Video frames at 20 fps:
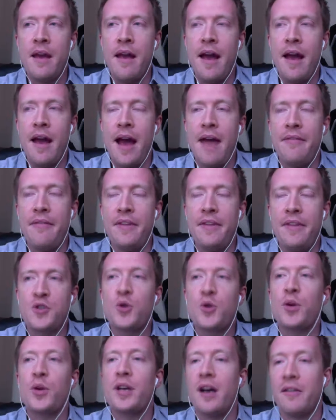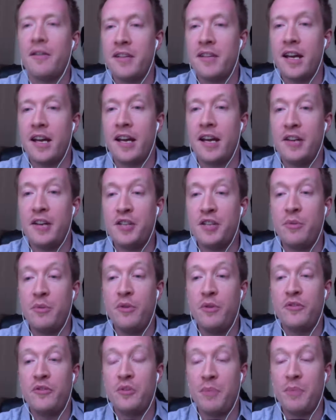And then shortly after that, I actually
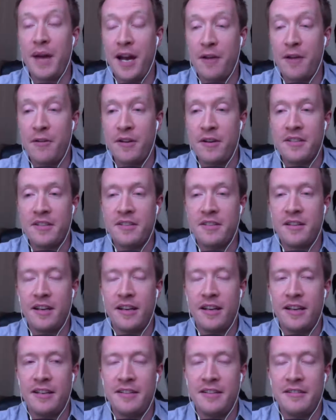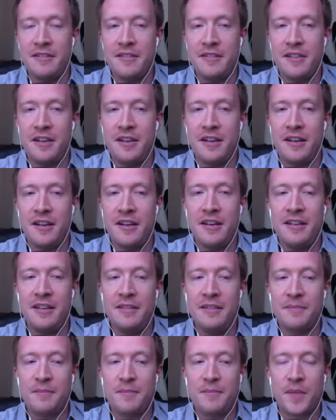moved to Paris, and I
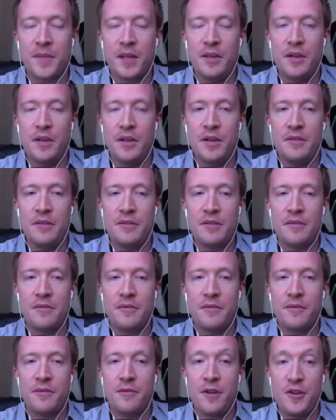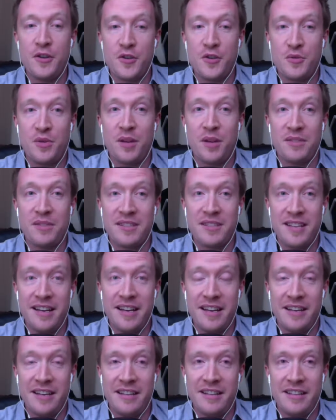learnt French when I was
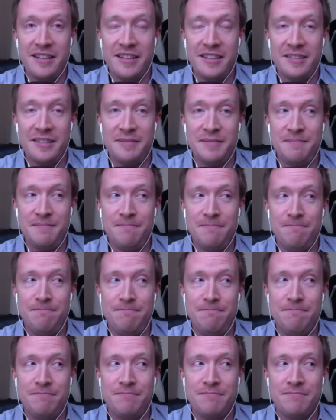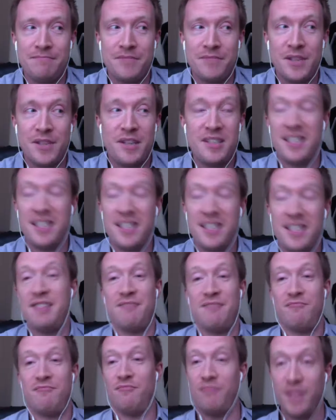there, because I didn't
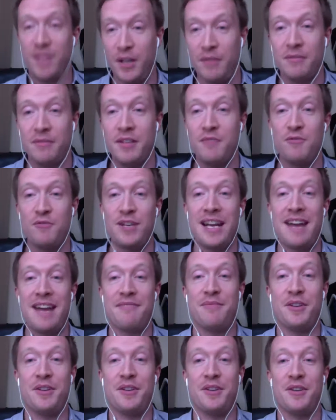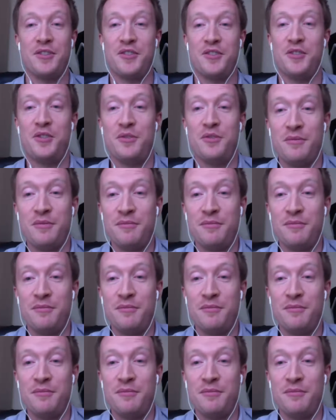really have much to do,